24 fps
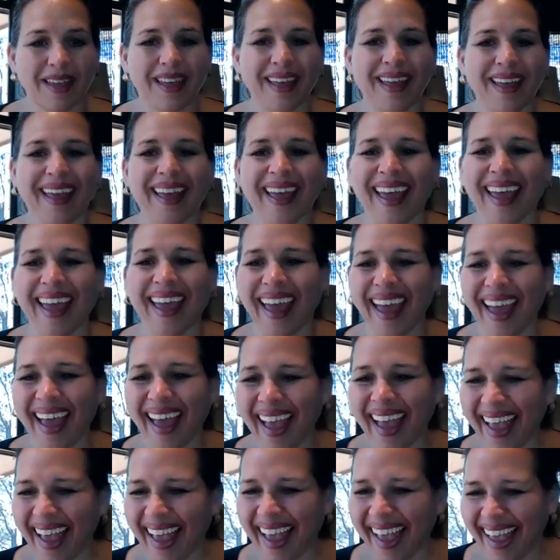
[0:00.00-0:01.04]

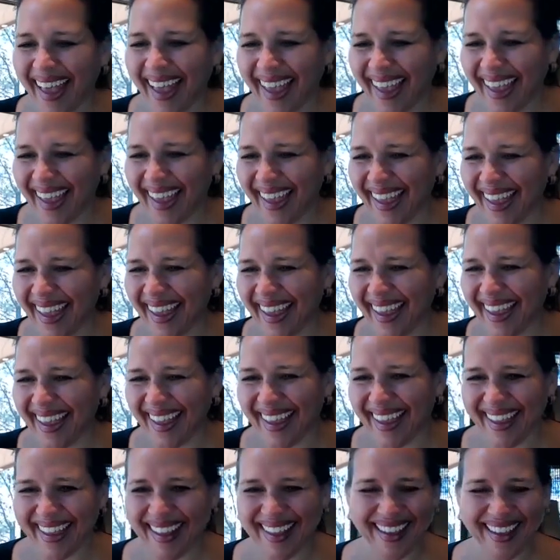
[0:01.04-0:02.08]

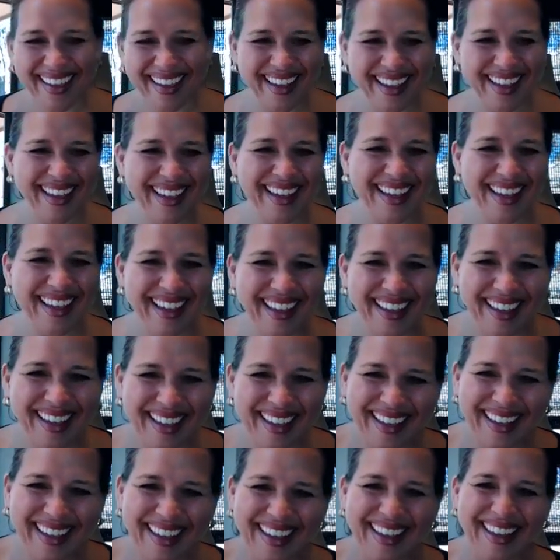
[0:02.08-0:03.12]

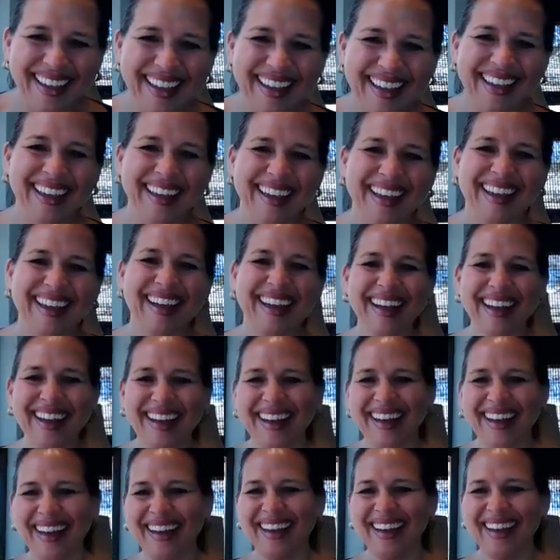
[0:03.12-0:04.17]

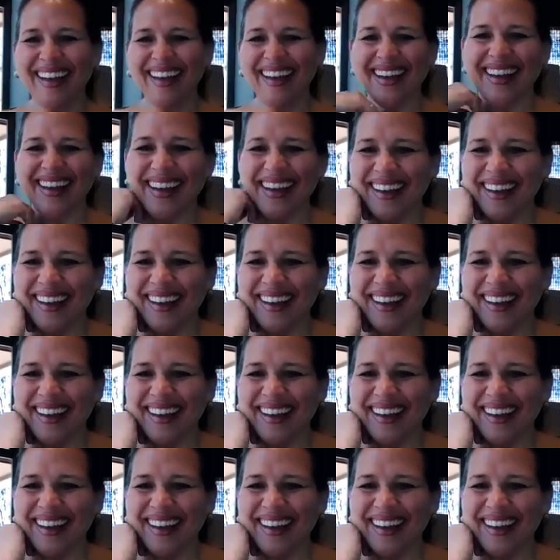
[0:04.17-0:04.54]
(silent)